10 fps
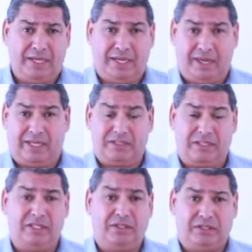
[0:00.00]
And like I
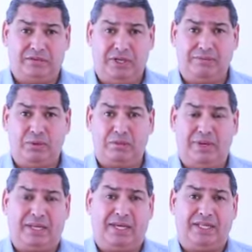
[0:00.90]
said, you can read more
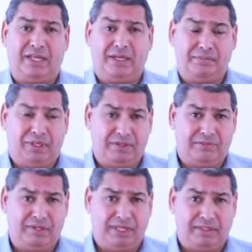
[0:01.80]
about that in the link below this
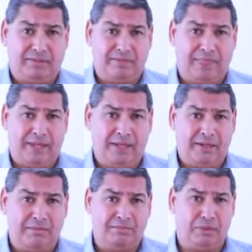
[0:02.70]
video.
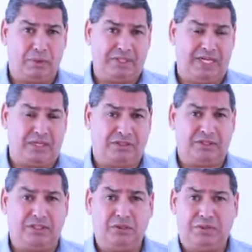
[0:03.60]
But what has that got
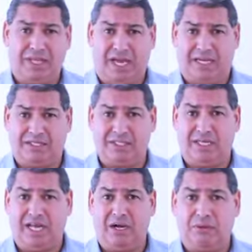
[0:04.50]
to do with us
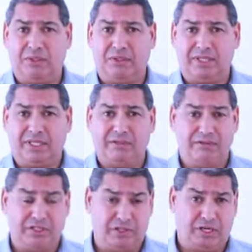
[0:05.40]
in our world, in the
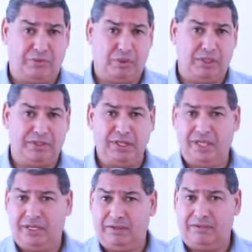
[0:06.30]
restraint world,
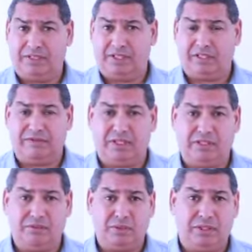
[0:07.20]
physical
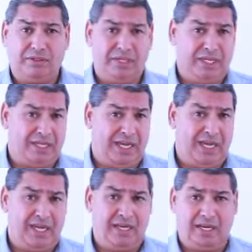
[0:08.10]
intervention world,
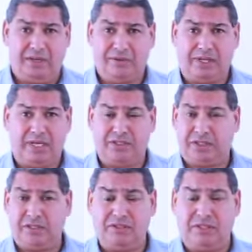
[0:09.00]
care, healthcare,
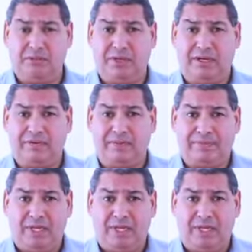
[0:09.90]
security, whatever?